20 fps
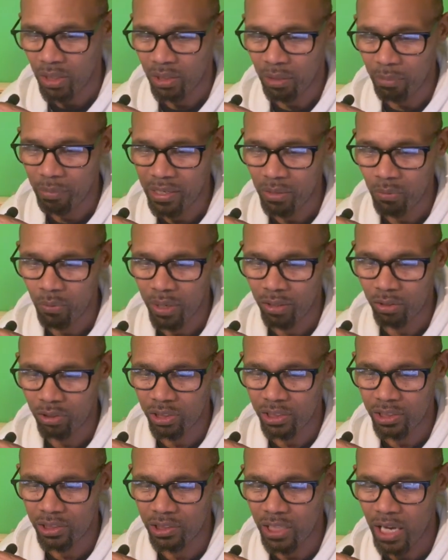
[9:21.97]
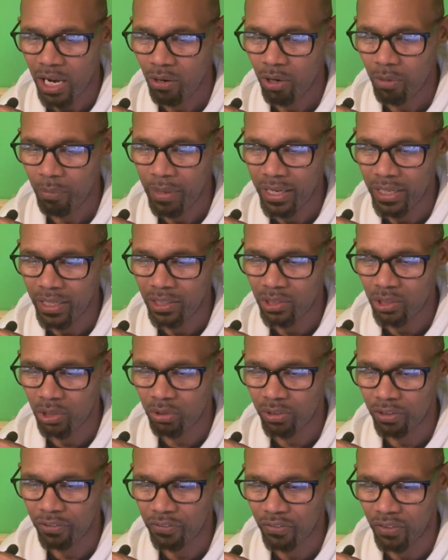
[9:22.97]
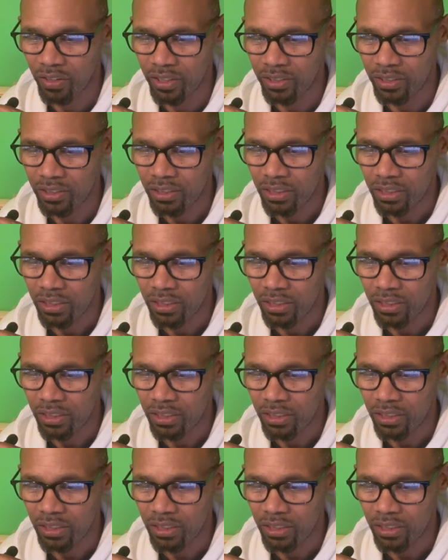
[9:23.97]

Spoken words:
The meanwhile, Yao Almeida is on the front,